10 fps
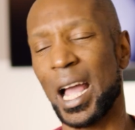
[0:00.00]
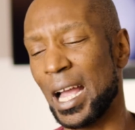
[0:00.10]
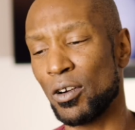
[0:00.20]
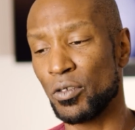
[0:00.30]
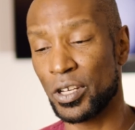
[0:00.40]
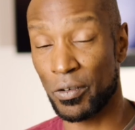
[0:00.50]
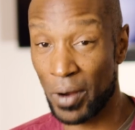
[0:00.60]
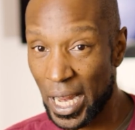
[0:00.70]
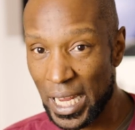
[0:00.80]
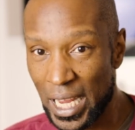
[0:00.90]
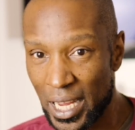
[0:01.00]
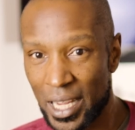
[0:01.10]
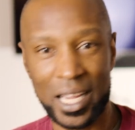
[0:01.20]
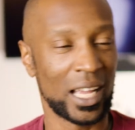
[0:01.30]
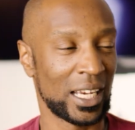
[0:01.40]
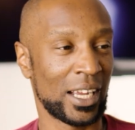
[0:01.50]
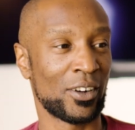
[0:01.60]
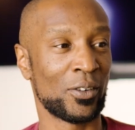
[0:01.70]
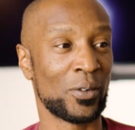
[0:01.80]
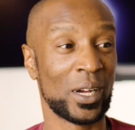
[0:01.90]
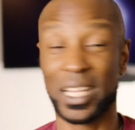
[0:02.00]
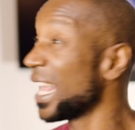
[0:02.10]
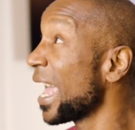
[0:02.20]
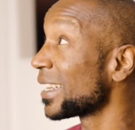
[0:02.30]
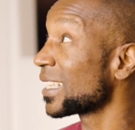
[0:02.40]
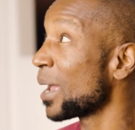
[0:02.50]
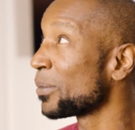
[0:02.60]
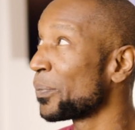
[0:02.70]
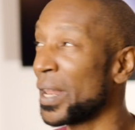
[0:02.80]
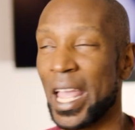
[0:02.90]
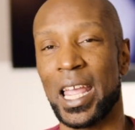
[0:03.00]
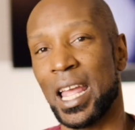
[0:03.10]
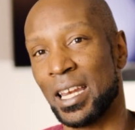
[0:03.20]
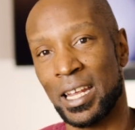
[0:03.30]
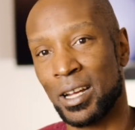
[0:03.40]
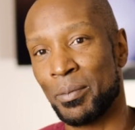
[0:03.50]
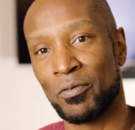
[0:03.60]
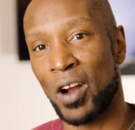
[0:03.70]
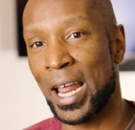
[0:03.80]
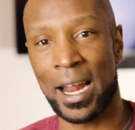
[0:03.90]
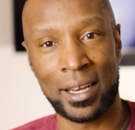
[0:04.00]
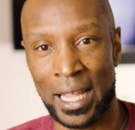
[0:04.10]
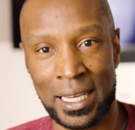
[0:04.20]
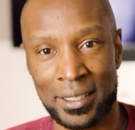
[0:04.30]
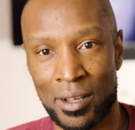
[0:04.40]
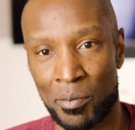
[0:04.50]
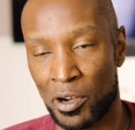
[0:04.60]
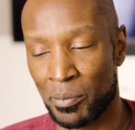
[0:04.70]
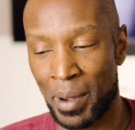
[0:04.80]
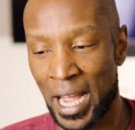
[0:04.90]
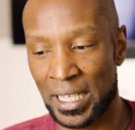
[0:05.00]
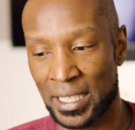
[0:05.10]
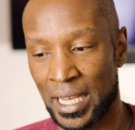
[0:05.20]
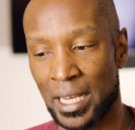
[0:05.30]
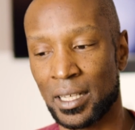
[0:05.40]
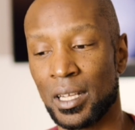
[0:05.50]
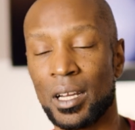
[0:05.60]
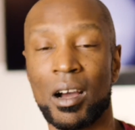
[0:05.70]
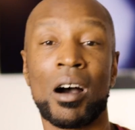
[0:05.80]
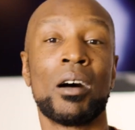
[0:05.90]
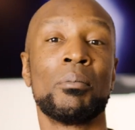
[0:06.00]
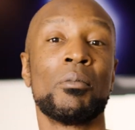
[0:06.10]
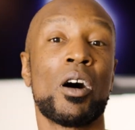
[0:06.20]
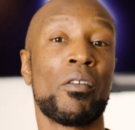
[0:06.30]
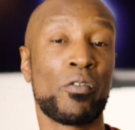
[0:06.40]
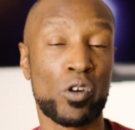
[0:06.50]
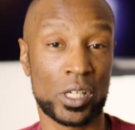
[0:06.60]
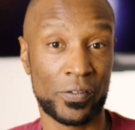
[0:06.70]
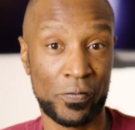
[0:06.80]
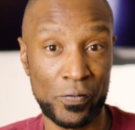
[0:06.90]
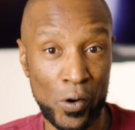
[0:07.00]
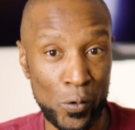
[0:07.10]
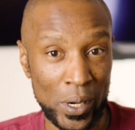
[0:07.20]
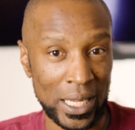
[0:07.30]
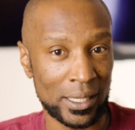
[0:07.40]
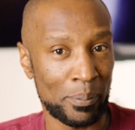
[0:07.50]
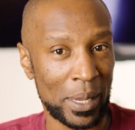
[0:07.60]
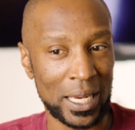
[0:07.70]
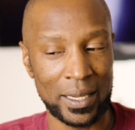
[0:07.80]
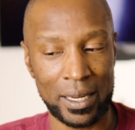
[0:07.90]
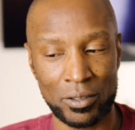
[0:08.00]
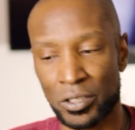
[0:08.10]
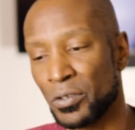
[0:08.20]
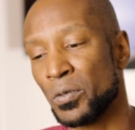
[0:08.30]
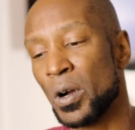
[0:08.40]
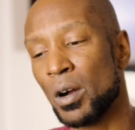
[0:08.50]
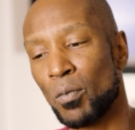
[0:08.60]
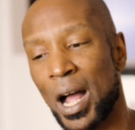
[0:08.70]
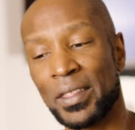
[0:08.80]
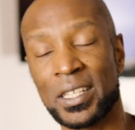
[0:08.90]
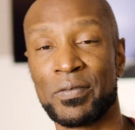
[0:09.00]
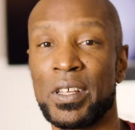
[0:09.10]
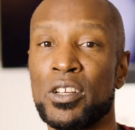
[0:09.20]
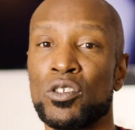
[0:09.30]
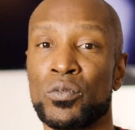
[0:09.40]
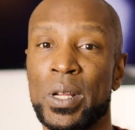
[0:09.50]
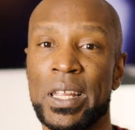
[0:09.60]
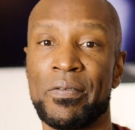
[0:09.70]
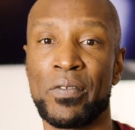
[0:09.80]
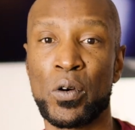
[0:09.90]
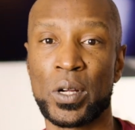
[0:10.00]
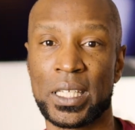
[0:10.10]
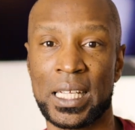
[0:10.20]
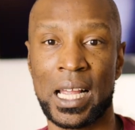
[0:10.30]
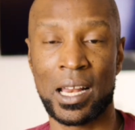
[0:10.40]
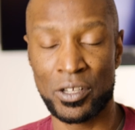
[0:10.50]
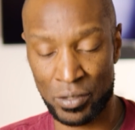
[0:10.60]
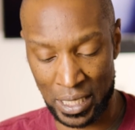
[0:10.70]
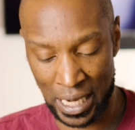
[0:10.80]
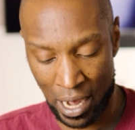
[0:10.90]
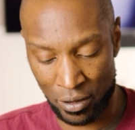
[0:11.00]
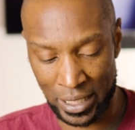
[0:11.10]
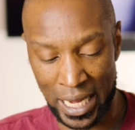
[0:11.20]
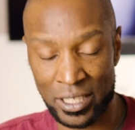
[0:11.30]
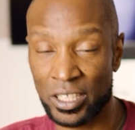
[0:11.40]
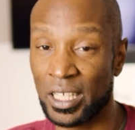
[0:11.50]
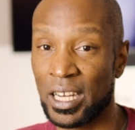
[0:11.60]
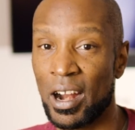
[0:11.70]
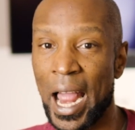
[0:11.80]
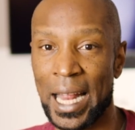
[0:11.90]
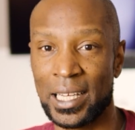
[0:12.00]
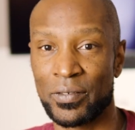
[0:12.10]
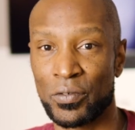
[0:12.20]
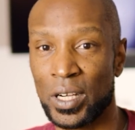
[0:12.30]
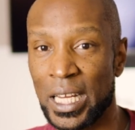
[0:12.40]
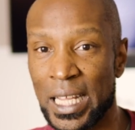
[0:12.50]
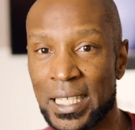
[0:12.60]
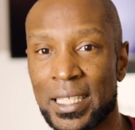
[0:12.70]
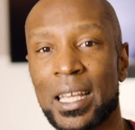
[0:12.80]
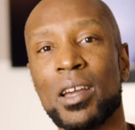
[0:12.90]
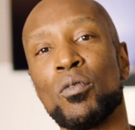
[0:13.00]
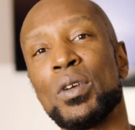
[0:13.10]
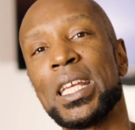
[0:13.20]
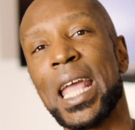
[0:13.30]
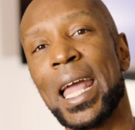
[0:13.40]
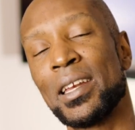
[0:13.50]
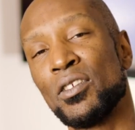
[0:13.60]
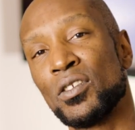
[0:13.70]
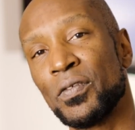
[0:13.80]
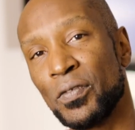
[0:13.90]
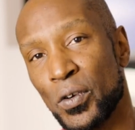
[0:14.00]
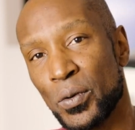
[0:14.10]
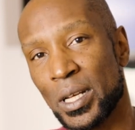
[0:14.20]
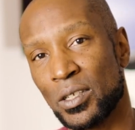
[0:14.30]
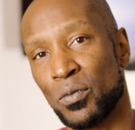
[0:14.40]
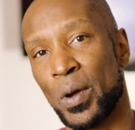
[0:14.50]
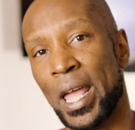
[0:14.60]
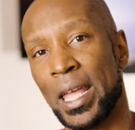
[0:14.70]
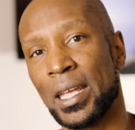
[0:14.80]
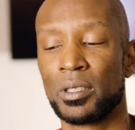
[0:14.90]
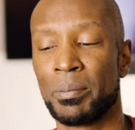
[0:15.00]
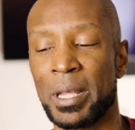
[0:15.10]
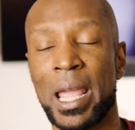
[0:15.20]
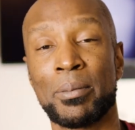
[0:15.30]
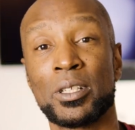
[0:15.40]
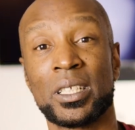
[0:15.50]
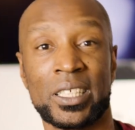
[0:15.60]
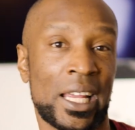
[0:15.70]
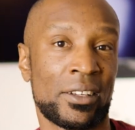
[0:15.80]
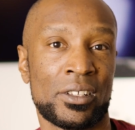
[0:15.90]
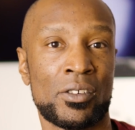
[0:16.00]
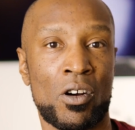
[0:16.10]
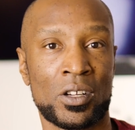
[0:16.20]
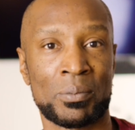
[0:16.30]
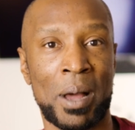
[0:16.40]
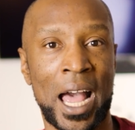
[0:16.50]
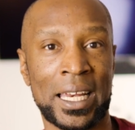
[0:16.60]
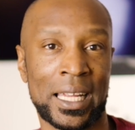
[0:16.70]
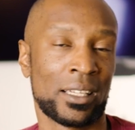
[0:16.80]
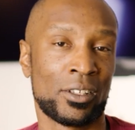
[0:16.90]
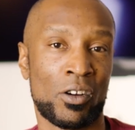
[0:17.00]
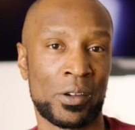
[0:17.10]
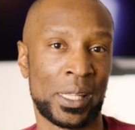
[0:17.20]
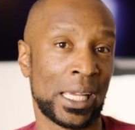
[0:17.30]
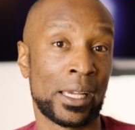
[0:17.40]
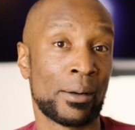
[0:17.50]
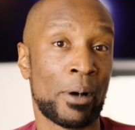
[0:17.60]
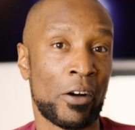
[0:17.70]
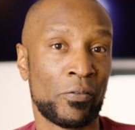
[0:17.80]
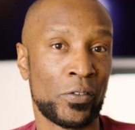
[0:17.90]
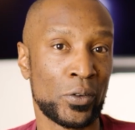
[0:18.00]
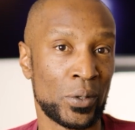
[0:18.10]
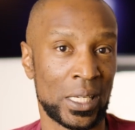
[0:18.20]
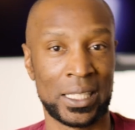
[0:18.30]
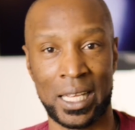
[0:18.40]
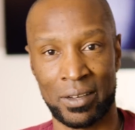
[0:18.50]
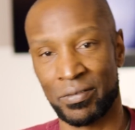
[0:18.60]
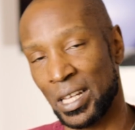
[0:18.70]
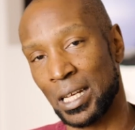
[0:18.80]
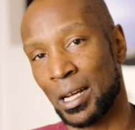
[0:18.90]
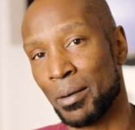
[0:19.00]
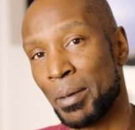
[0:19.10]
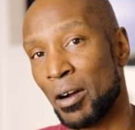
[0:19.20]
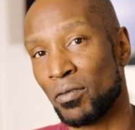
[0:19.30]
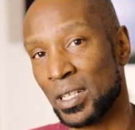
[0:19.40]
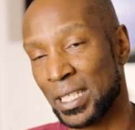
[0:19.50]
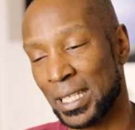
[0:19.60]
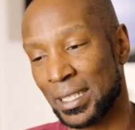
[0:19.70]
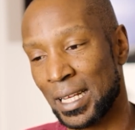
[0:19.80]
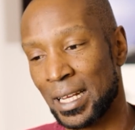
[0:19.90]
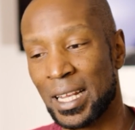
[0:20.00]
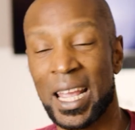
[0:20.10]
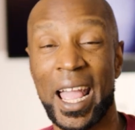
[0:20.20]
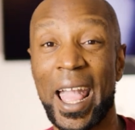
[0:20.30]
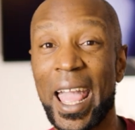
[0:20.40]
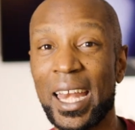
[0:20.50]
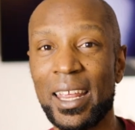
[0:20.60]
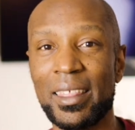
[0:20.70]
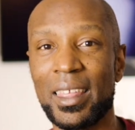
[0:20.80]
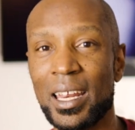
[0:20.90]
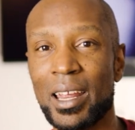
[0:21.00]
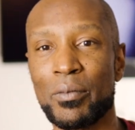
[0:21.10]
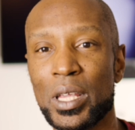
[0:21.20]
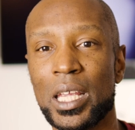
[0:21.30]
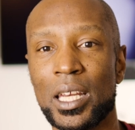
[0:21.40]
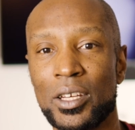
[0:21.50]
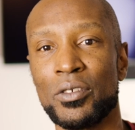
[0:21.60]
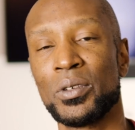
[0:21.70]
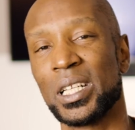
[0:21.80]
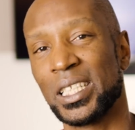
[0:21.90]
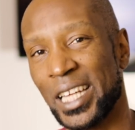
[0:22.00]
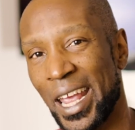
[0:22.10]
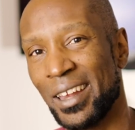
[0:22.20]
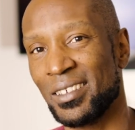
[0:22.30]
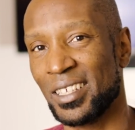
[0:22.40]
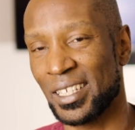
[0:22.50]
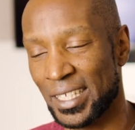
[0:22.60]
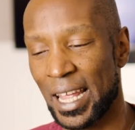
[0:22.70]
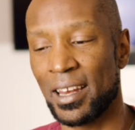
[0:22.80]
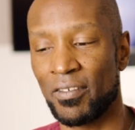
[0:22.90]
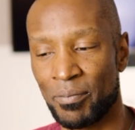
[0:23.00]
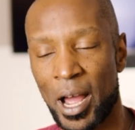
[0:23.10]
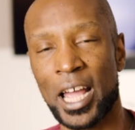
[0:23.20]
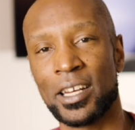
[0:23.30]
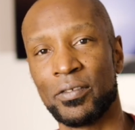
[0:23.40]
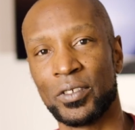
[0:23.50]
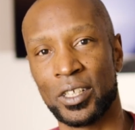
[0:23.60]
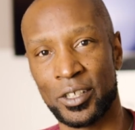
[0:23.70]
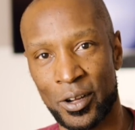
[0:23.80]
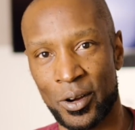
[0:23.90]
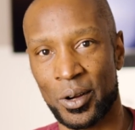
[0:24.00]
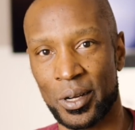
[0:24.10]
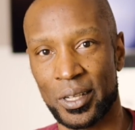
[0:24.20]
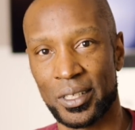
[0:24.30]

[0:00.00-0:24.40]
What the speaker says: I go, you ready? And they go, yeah, it's time to play. And they come right out of that stubborn mindset. Of course, food is a big deal too. While this video is really focusing on using our attention and our active release, we can use food as a way to be able to change the dog's mind, get the dog thinking about food instead of thinking about resisting. Anything that we can do to change the state of mind of the dog